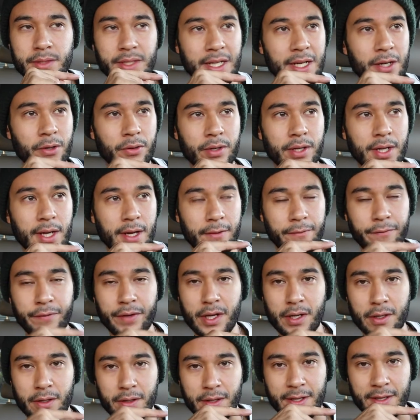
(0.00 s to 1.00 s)
I would not
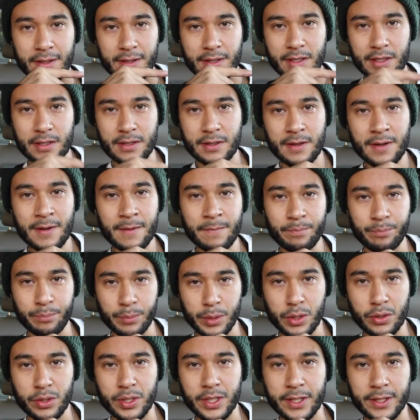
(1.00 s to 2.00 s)
fail at this
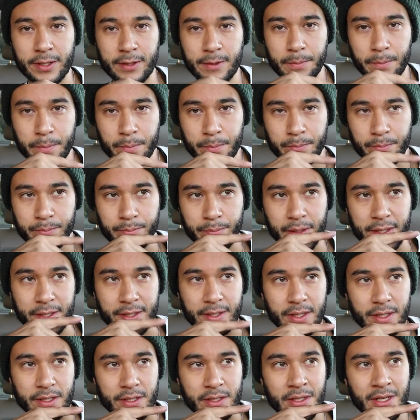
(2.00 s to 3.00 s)
music
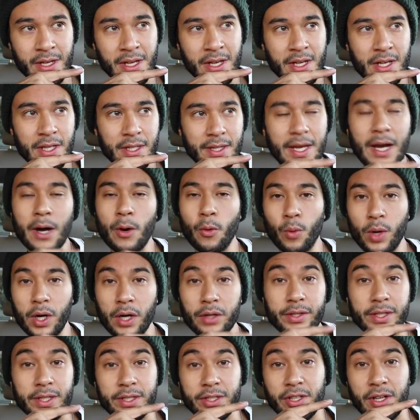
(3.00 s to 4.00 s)
because that
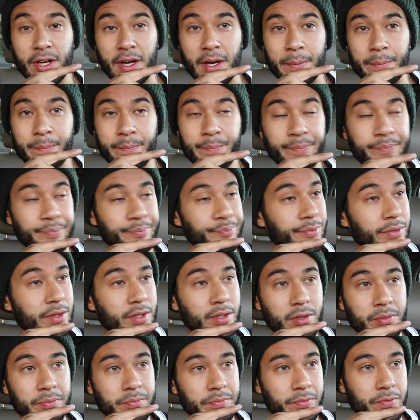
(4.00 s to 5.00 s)
welding job
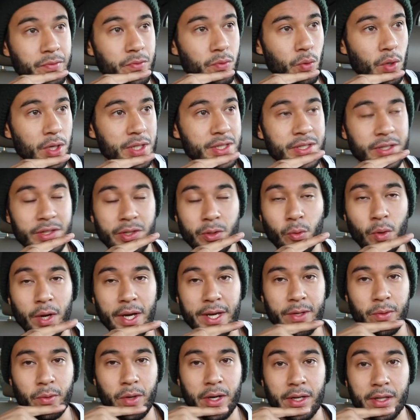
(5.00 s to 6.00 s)
wasn't the
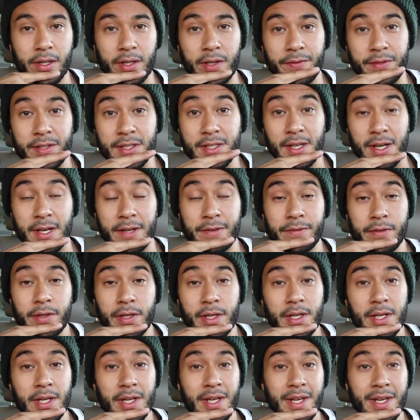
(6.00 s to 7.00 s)
way he wanted to live his life.
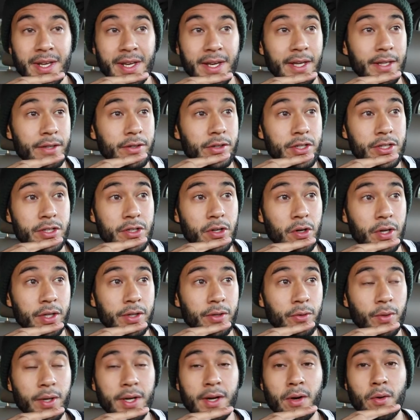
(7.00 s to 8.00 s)
And there's no
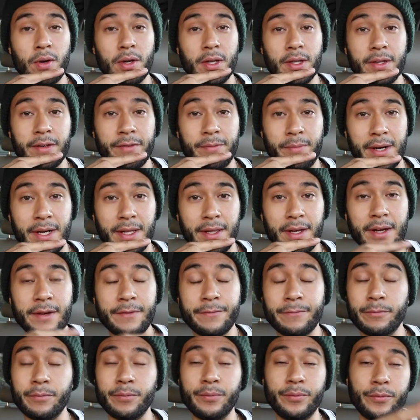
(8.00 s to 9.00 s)
other way I want to live my
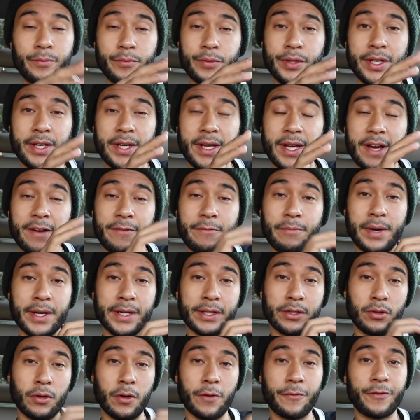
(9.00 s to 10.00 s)
life than have my
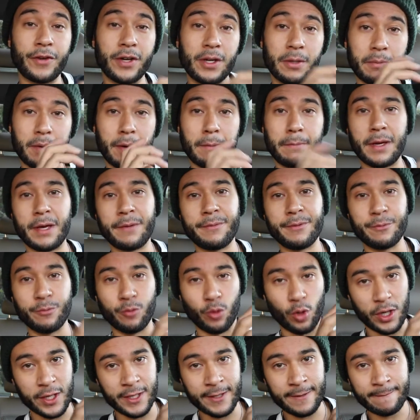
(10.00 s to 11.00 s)
girlfriend and my baby
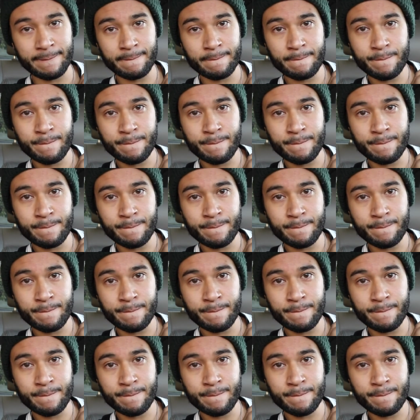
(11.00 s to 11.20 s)
boy